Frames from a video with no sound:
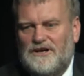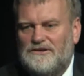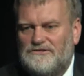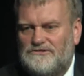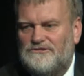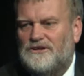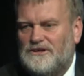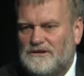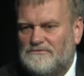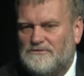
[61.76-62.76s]
and
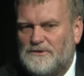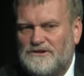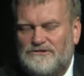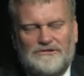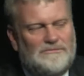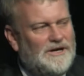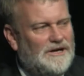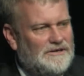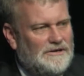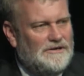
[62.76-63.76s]
seek information about